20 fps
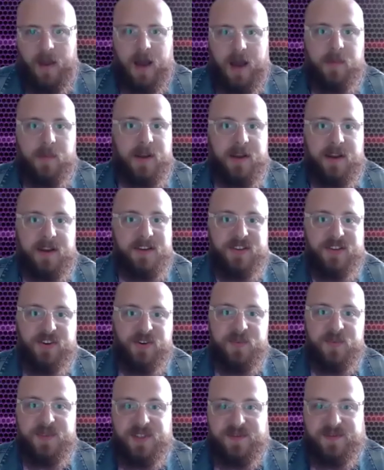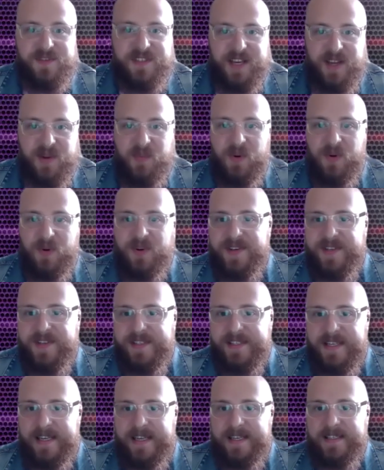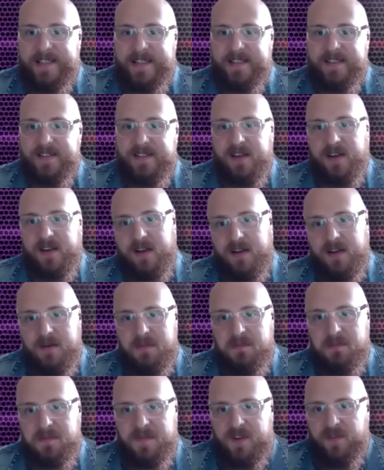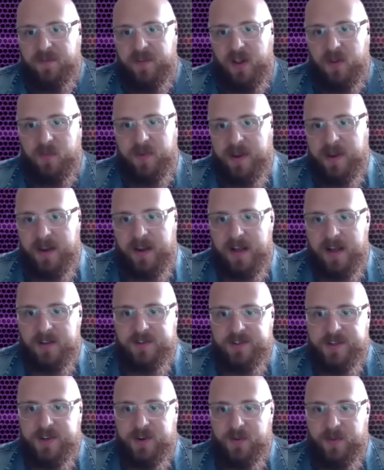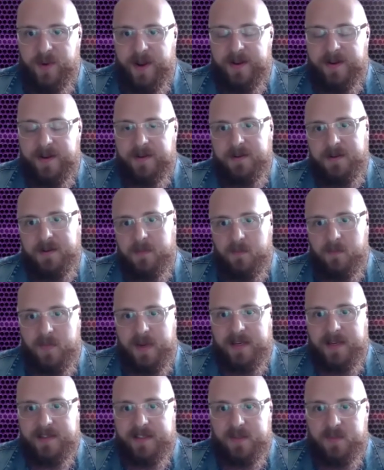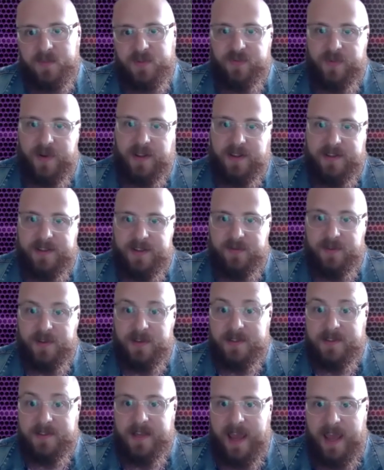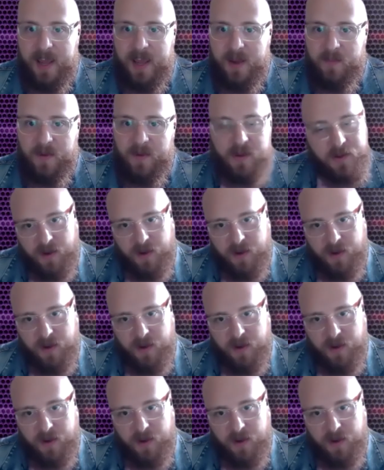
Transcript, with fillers: I mean, in terms of tick borne diseases, uh, developing an allergy to red meat seems relatively tame.